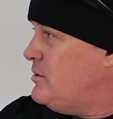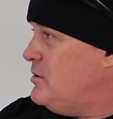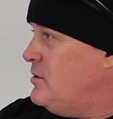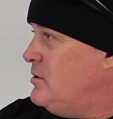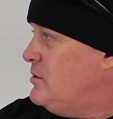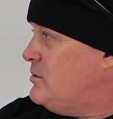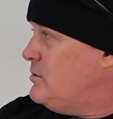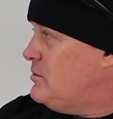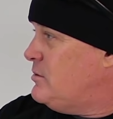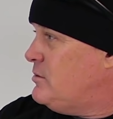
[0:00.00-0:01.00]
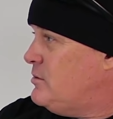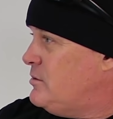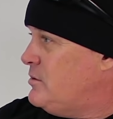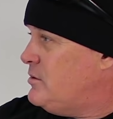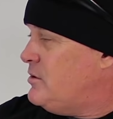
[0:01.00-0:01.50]

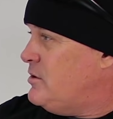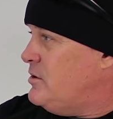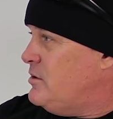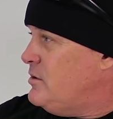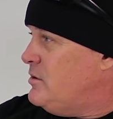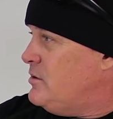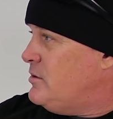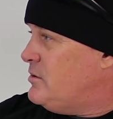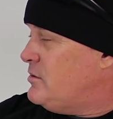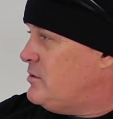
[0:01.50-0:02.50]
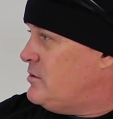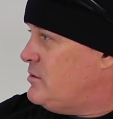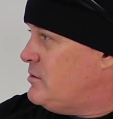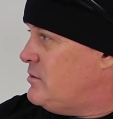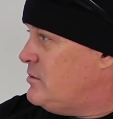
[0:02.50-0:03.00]

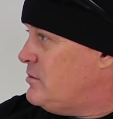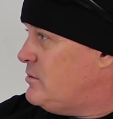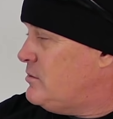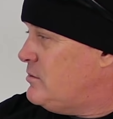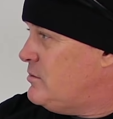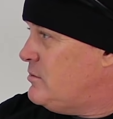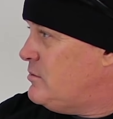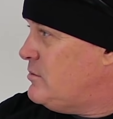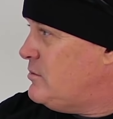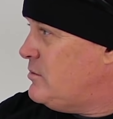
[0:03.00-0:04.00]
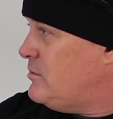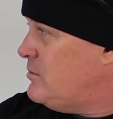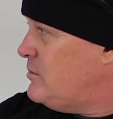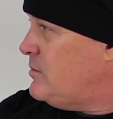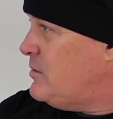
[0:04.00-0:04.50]

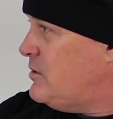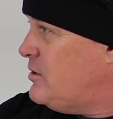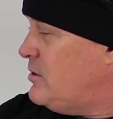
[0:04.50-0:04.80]
No words are spoken by the person on screen.